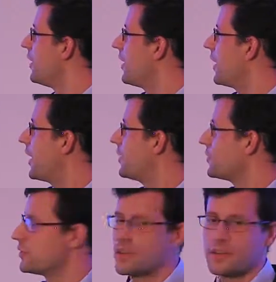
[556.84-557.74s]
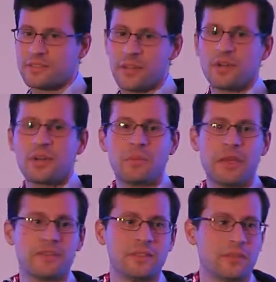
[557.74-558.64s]
and there is some very
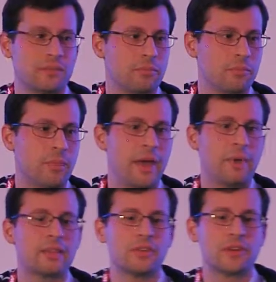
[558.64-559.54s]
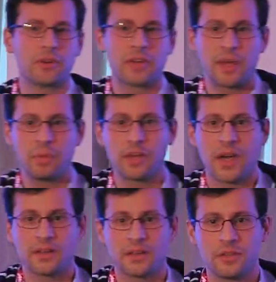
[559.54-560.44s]
basic metric or
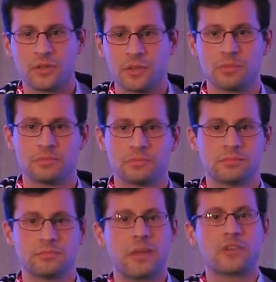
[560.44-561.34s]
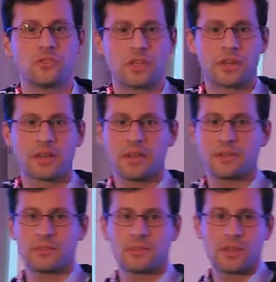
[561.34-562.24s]
KPI that you were measuring
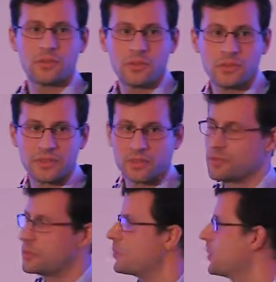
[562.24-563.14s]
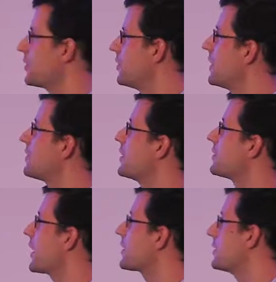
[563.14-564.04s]
against, or that you're using to report on. Let's say
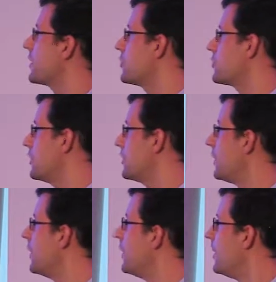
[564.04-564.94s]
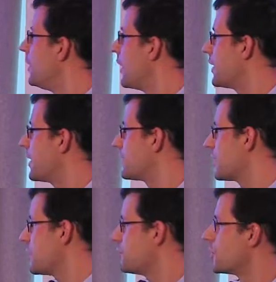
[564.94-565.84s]
it's activation, and let's
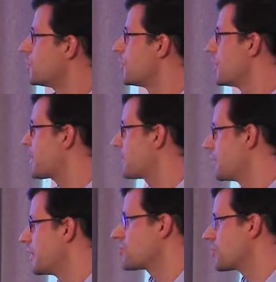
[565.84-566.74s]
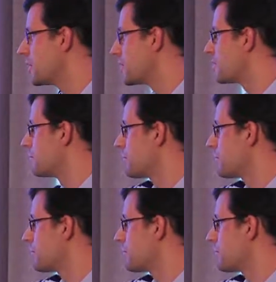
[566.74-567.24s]
say that we know that activation is